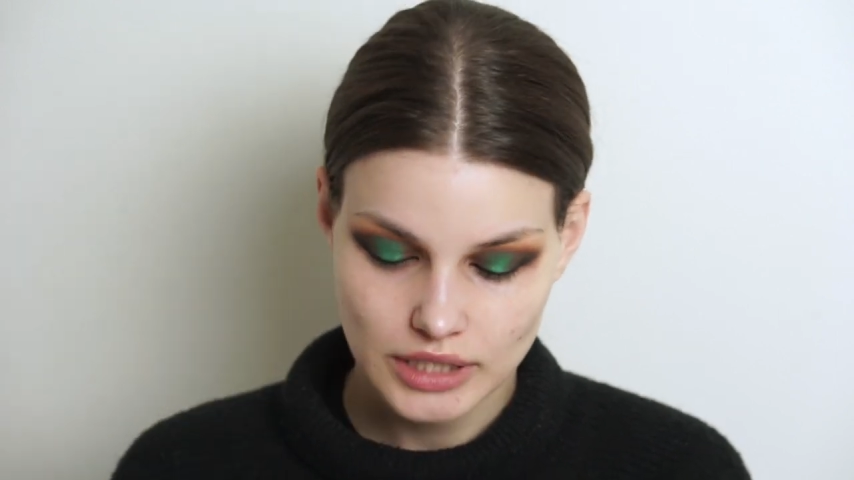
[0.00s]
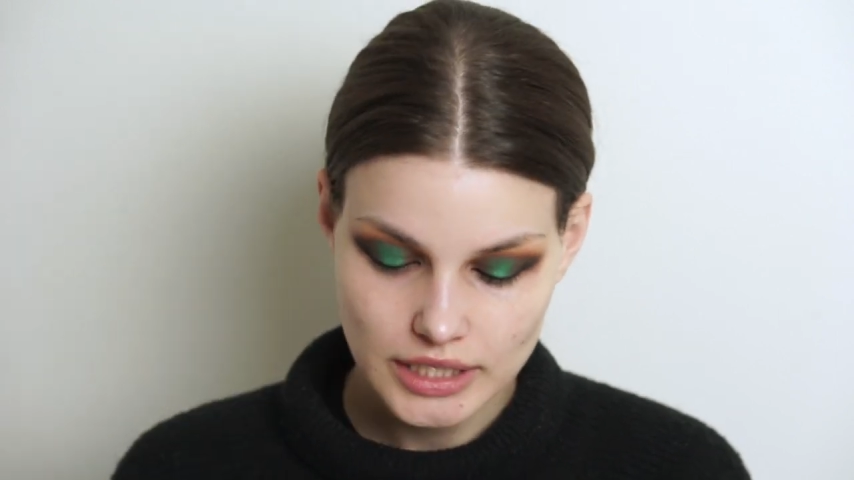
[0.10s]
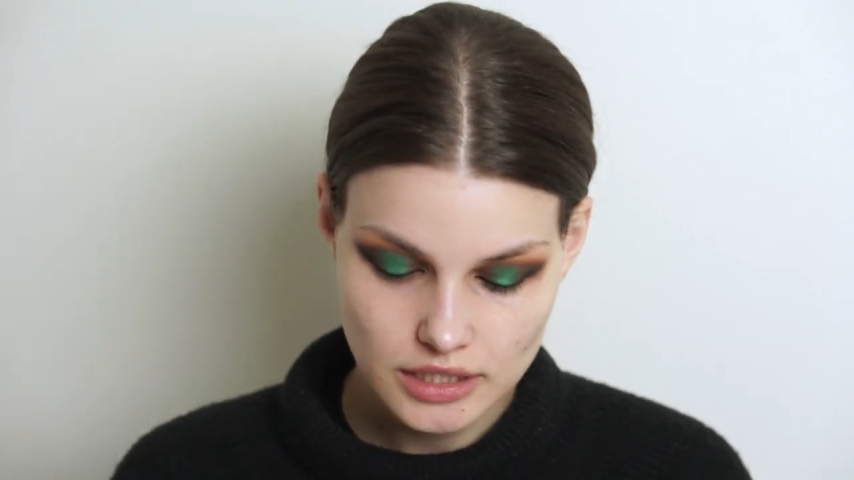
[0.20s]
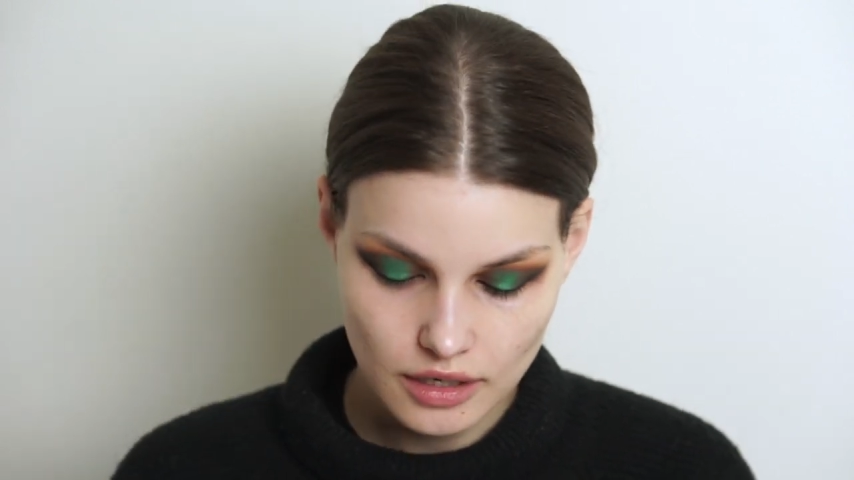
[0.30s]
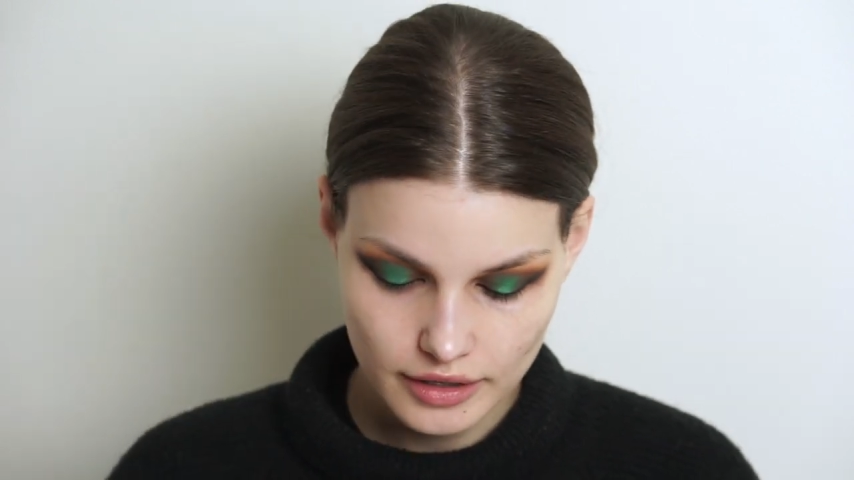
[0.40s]

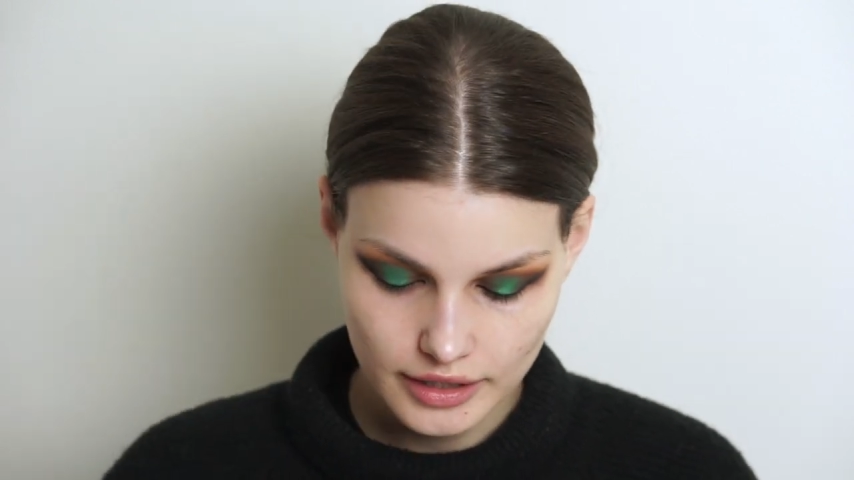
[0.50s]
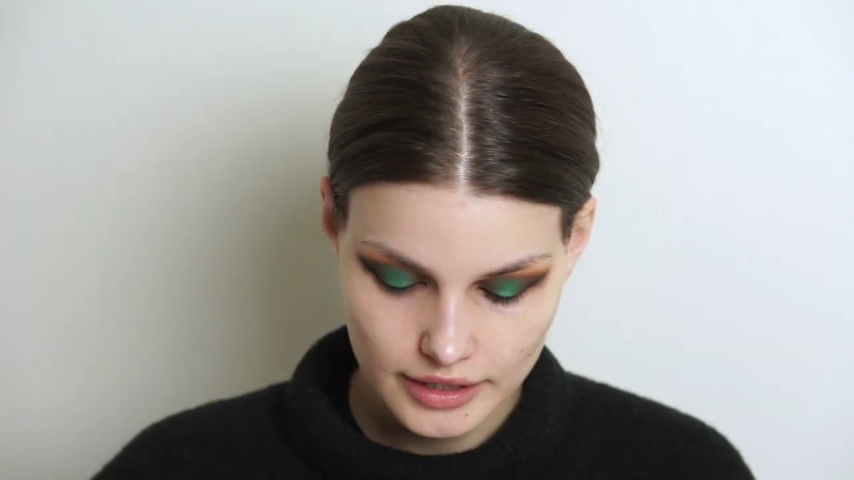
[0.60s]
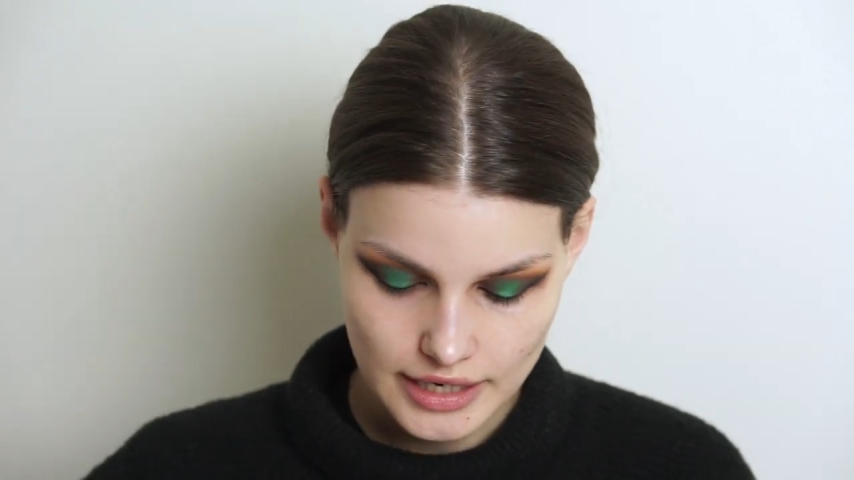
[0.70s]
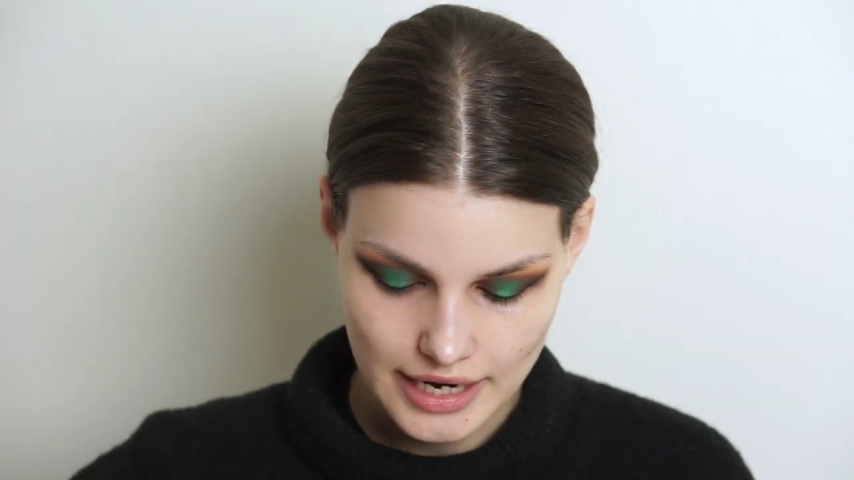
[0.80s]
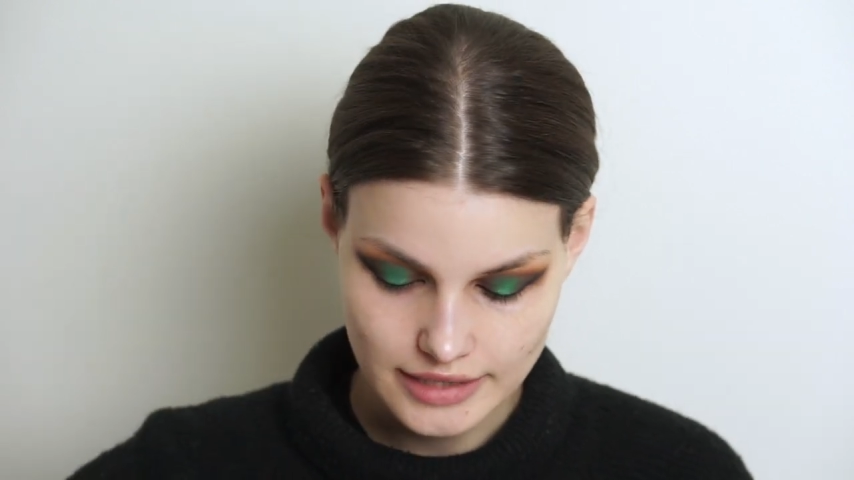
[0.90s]
Glitter
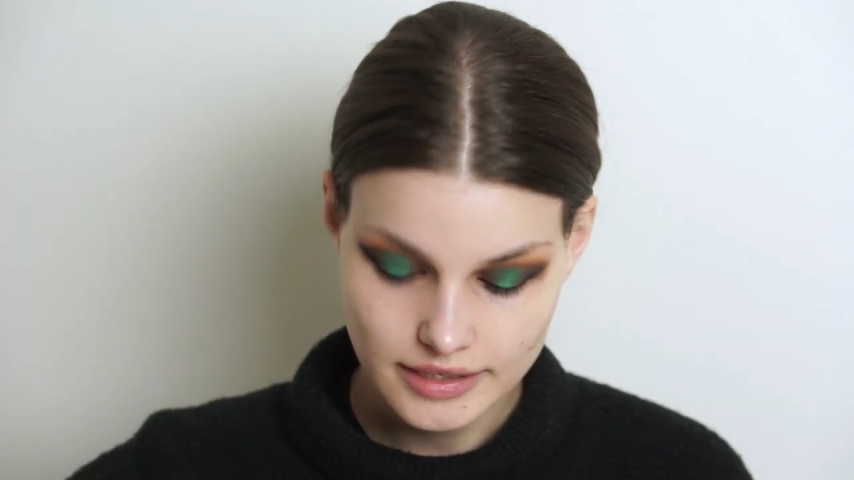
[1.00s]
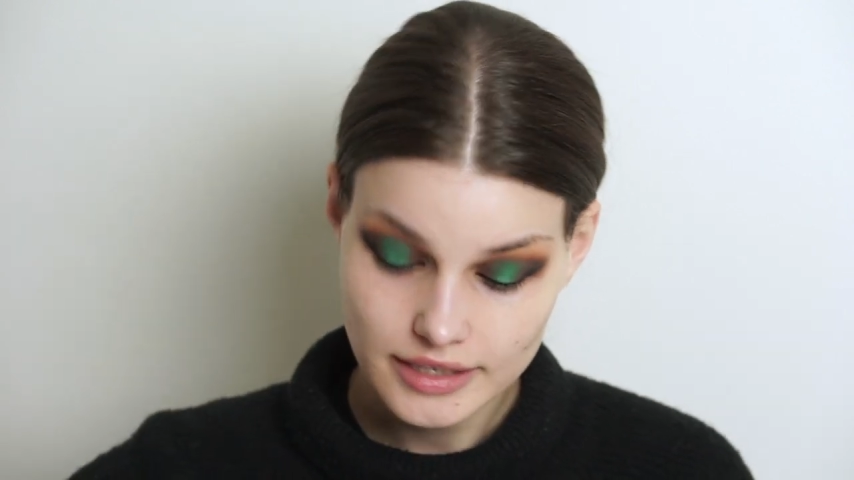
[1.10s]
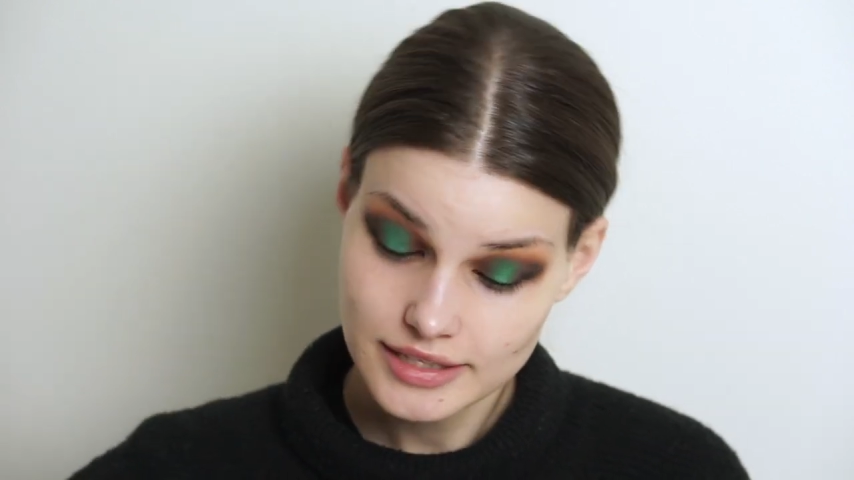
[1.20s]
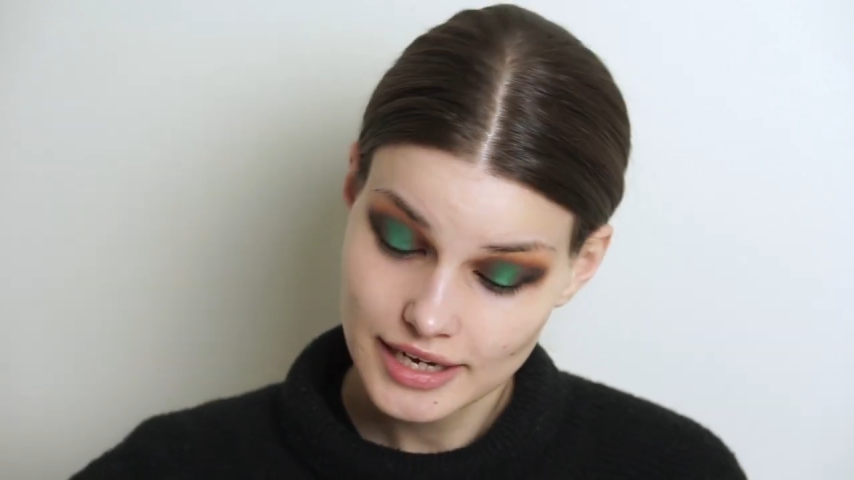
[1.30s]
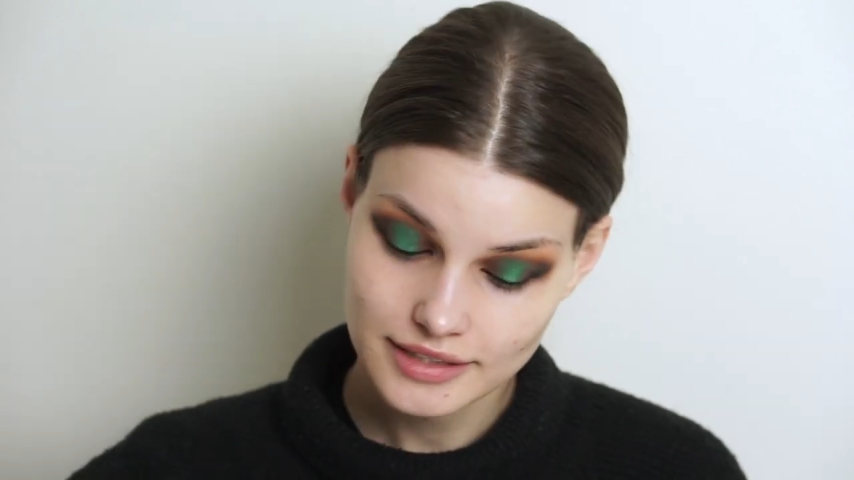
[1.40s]
Eyeliner, as
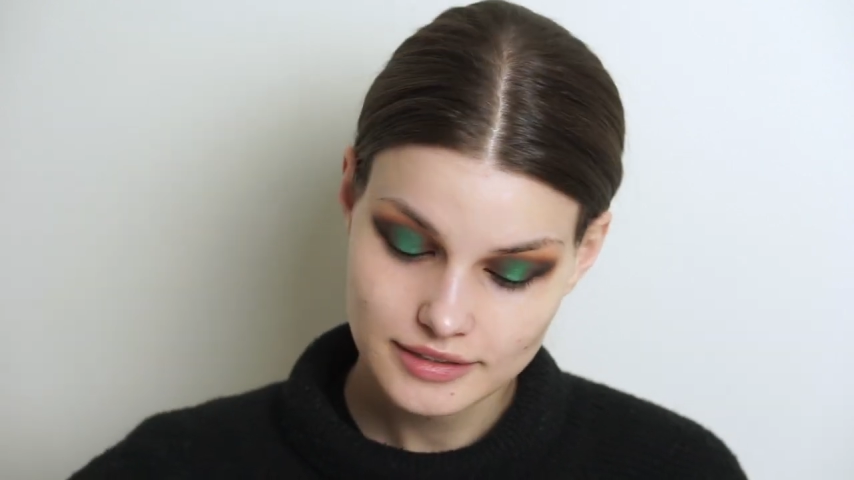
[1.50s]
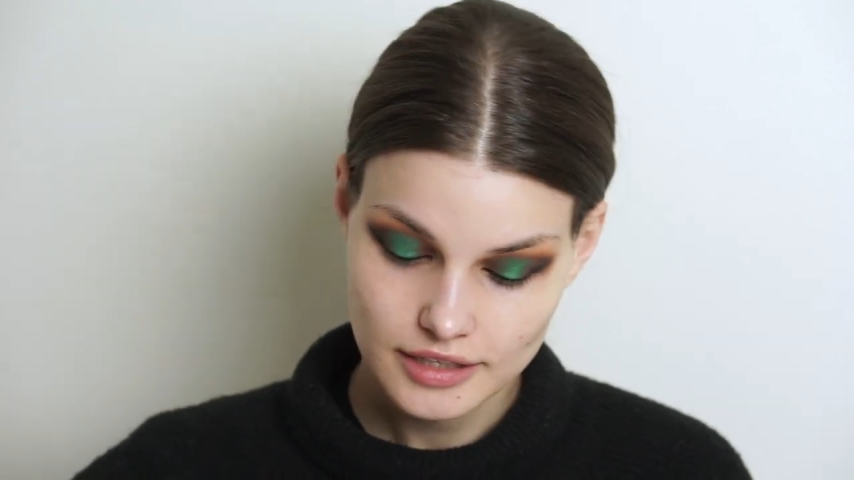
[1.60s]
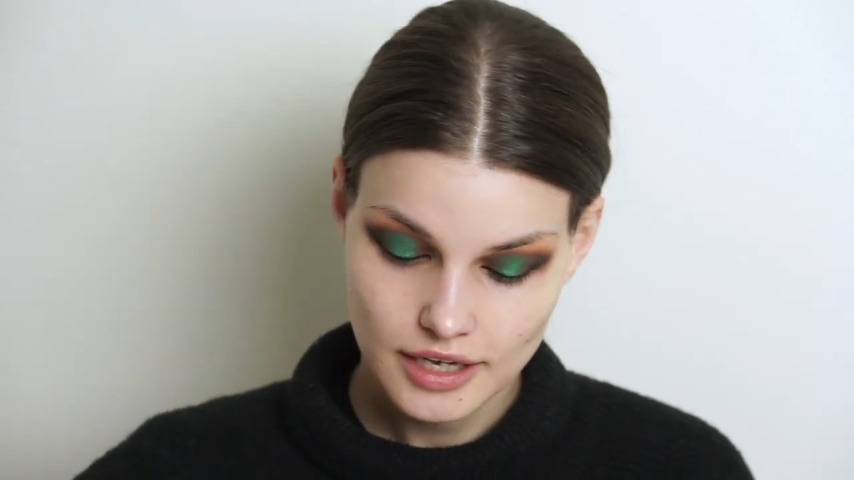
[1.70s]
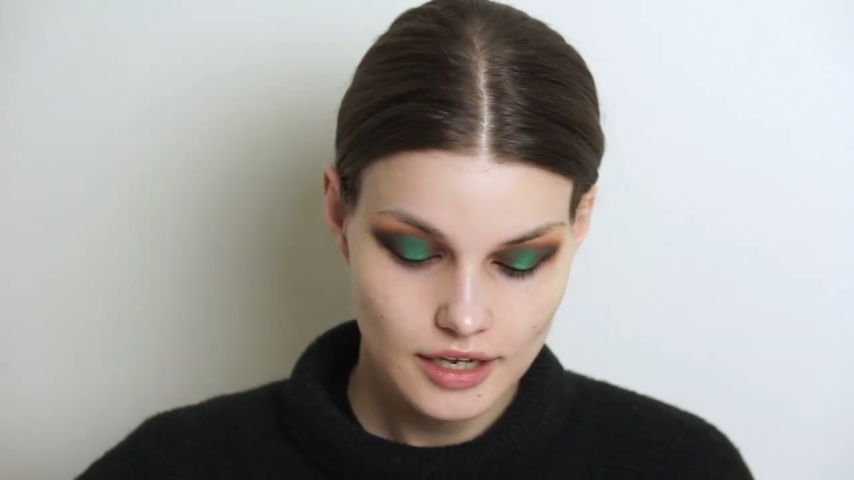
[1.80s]
I said,